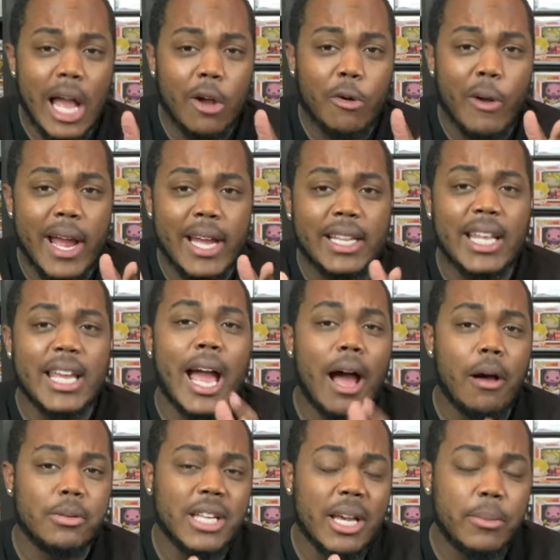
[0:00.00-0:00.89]
greatly, I
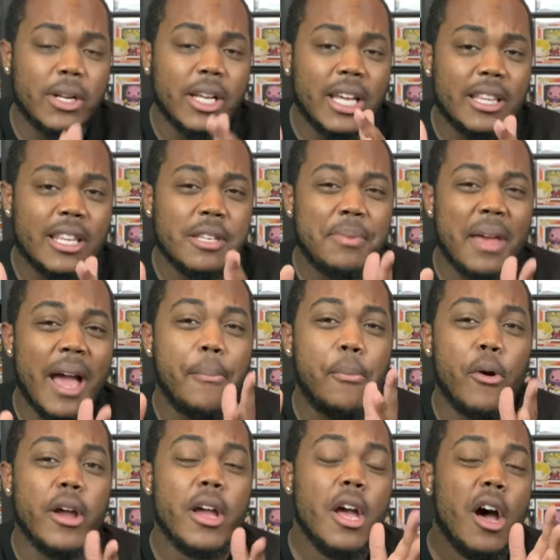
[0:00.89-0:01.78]
was able to get this bad
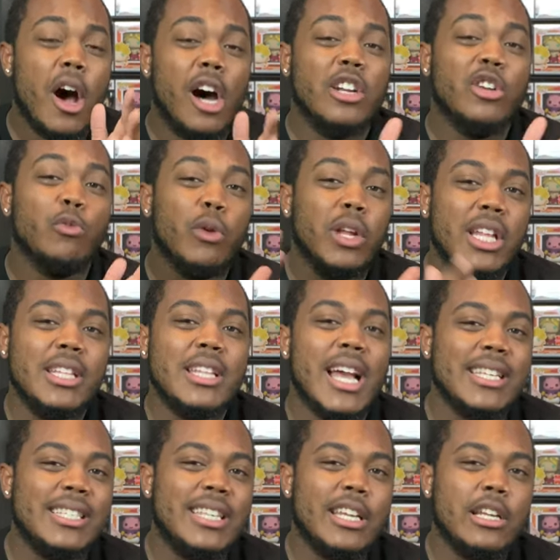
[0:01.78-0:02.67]
boy on a really
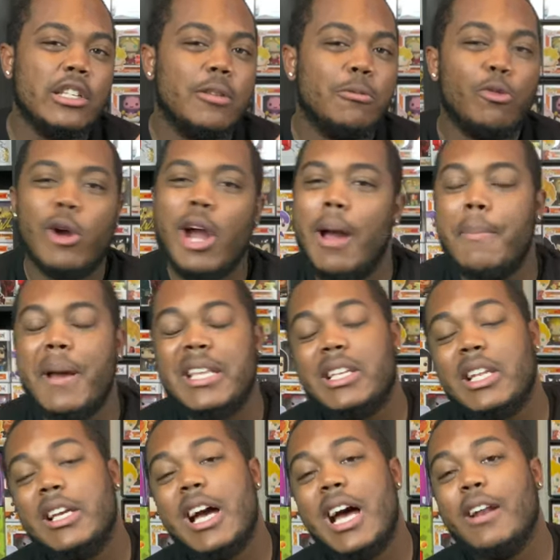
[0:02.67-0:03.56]
nice deal to where I
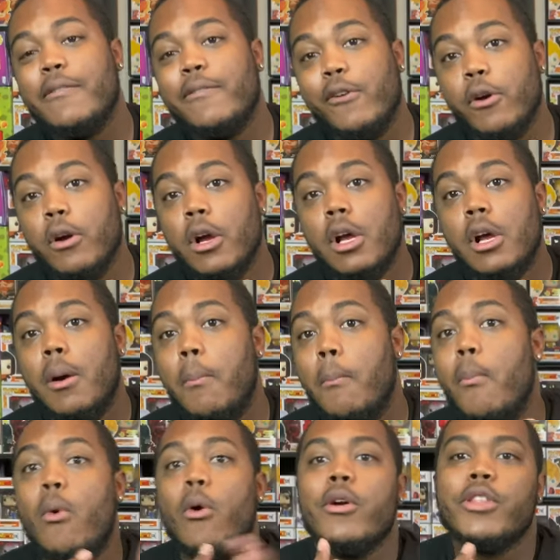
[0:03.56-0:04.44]
basically got it for
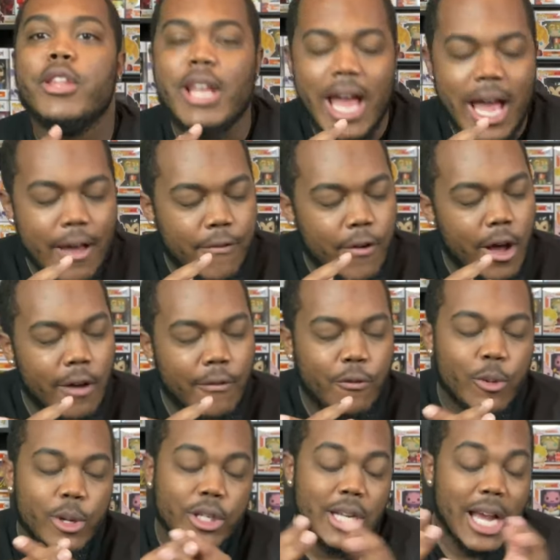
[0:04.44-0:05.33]
more than half off,
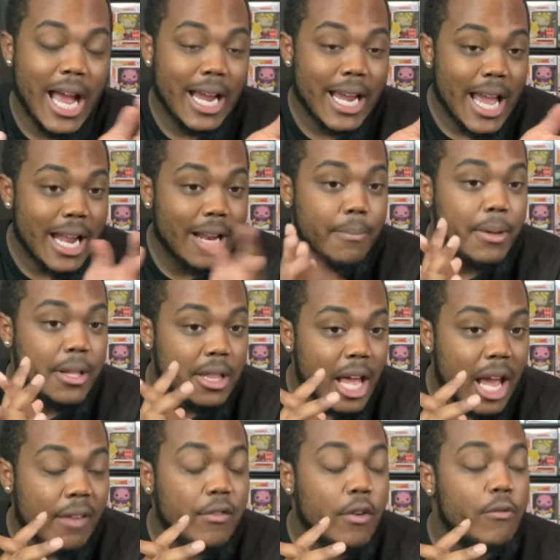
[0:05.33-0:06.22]
which I gotta be
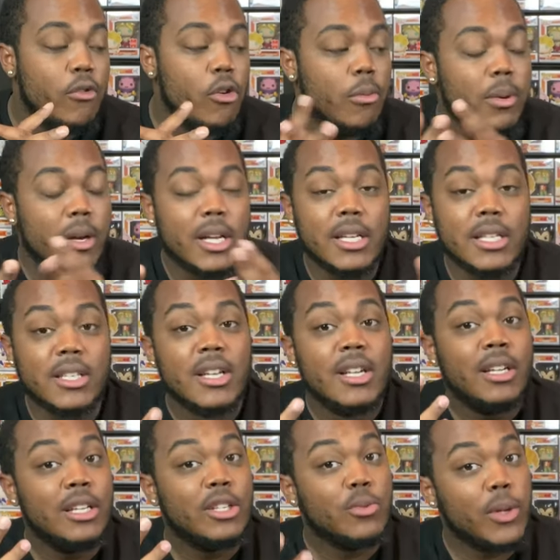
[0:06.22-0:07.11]
thankful for because
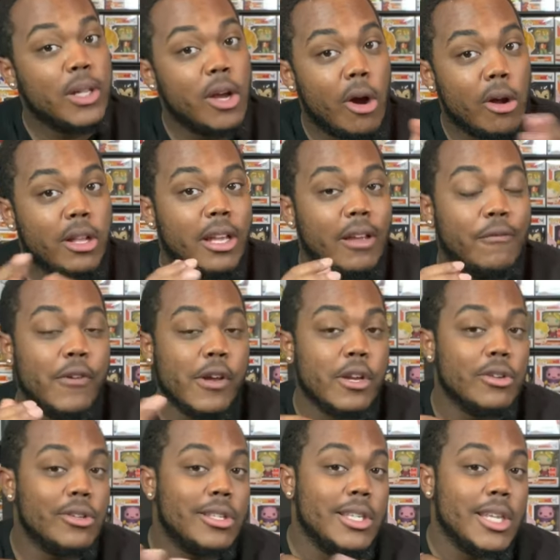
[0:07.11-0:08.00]
it's really hard to get
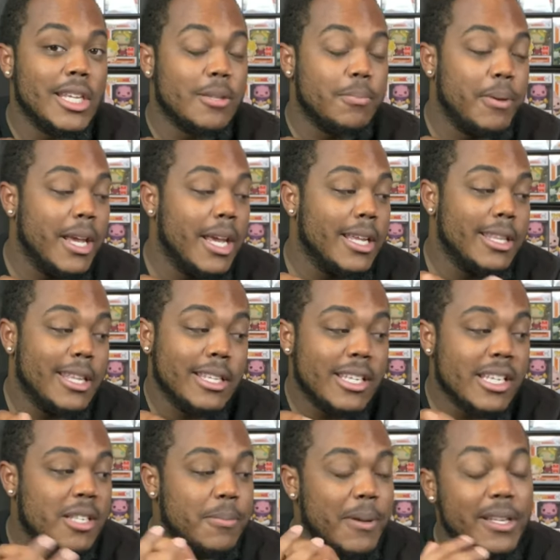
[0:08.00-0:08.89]
figures this big, this
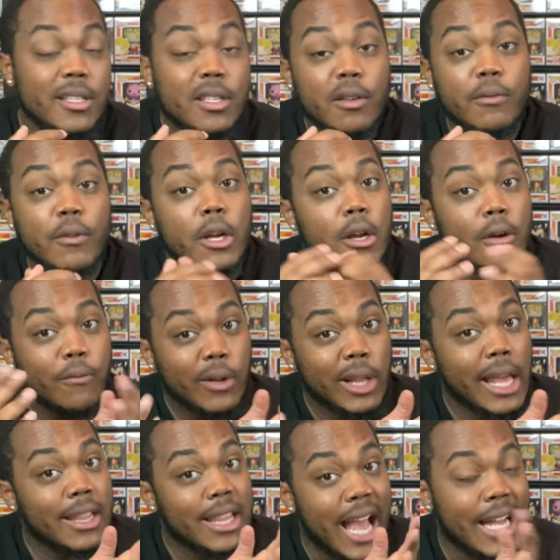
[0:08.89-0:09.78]
expensive for
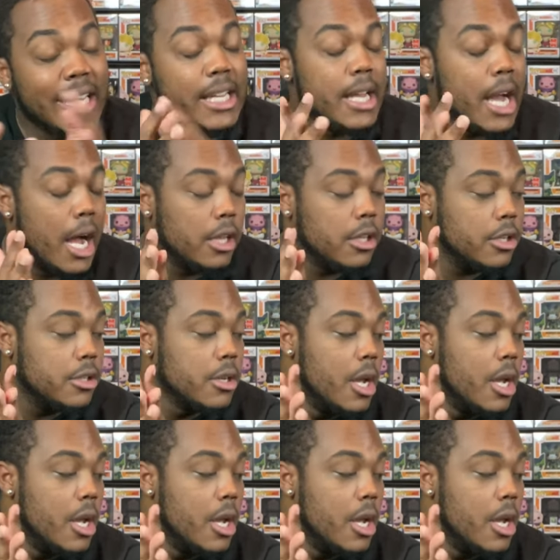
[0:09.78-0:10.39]
like $90.